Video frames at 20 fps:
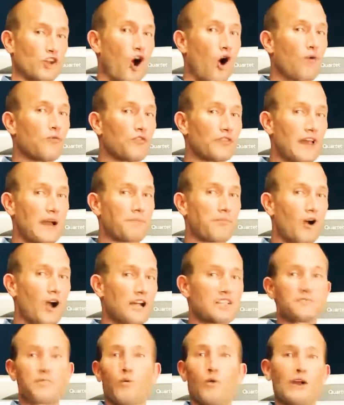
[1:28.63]
Over that
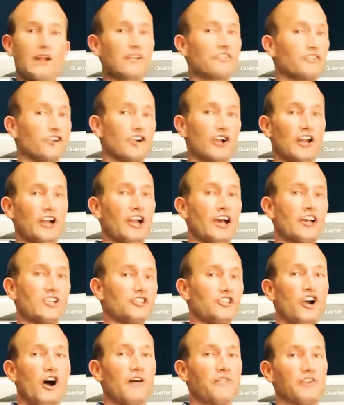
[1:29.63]
price point, they're going to cut
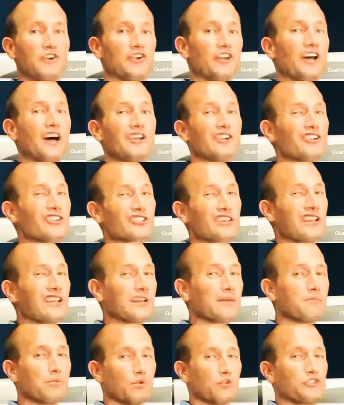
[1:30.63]
you off. You're done. You're just going to
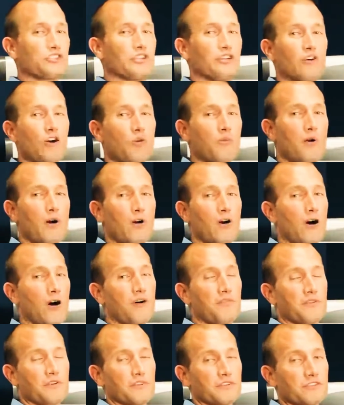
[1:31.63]
get bullshit low ball
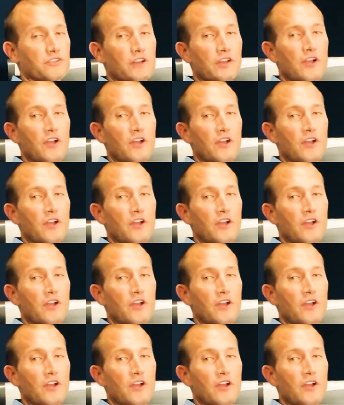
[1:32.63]
offers.